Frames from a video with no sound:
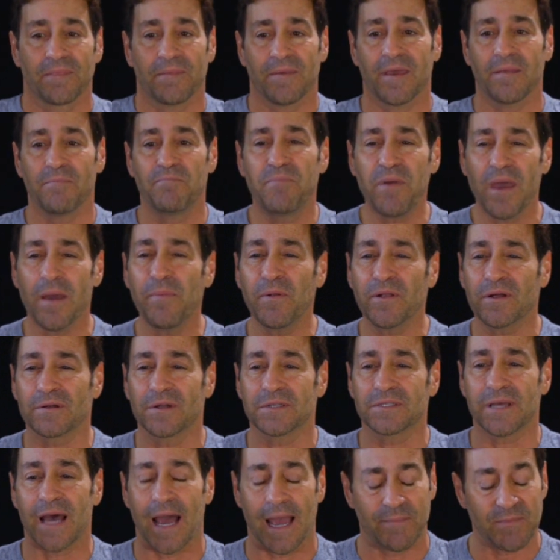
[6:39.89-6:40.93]
in
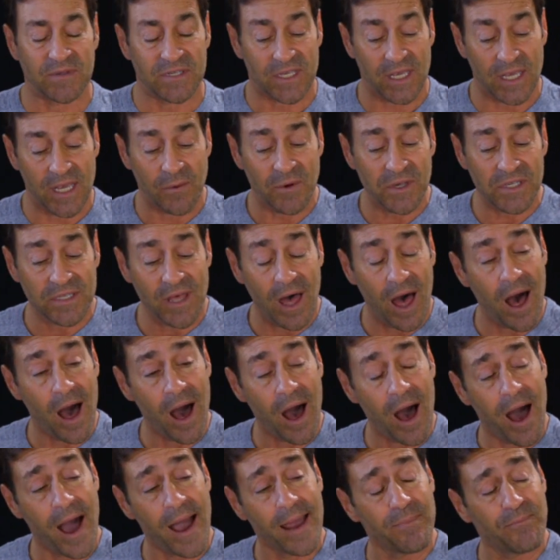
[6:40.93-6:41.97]
biblical times it was the
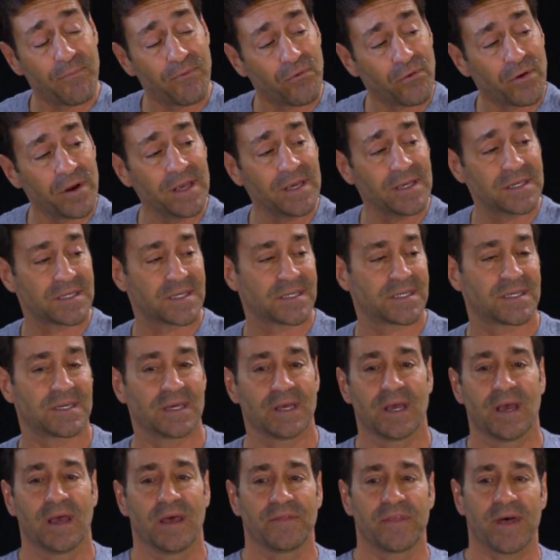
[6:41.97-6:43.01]
high priest
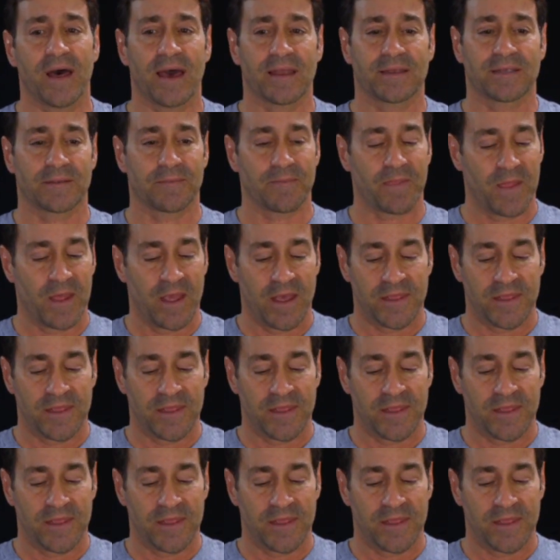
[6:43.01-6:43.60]
that